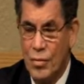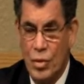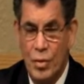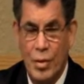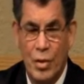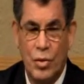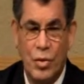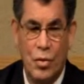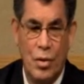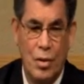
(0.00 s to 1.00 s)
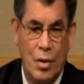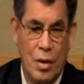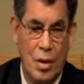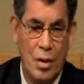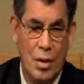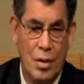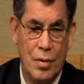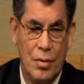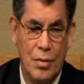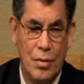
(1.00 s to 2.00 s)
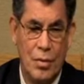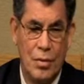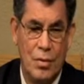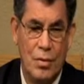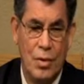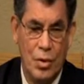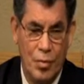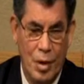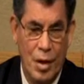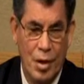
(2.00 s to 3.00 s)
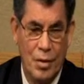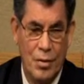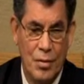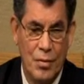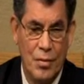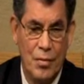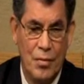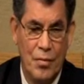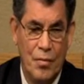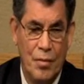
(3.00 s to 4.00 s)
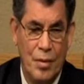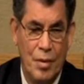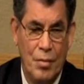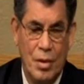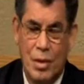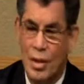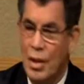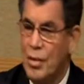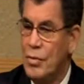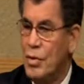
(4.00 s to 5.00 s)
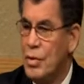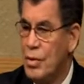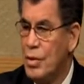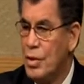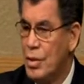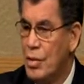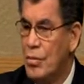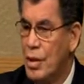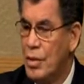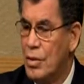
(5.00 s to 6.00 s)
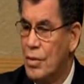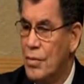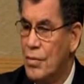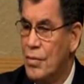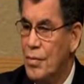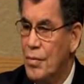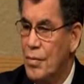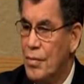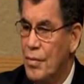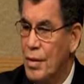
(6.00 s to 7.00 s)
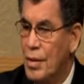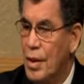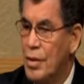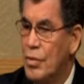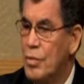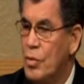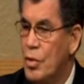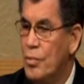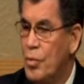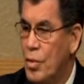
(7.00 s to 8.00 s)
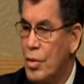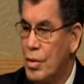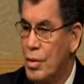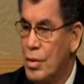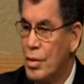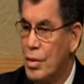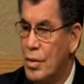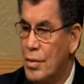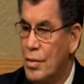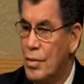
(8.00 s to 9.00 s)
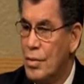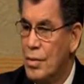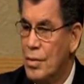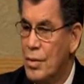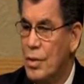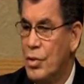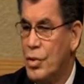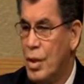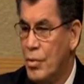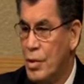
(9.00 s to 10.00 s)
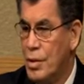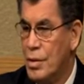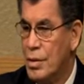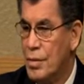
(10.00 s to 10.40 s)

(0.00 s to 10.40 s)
To be a jewelaholic is bad. But she loved her jewelry so much that it was more important to her than her salvation.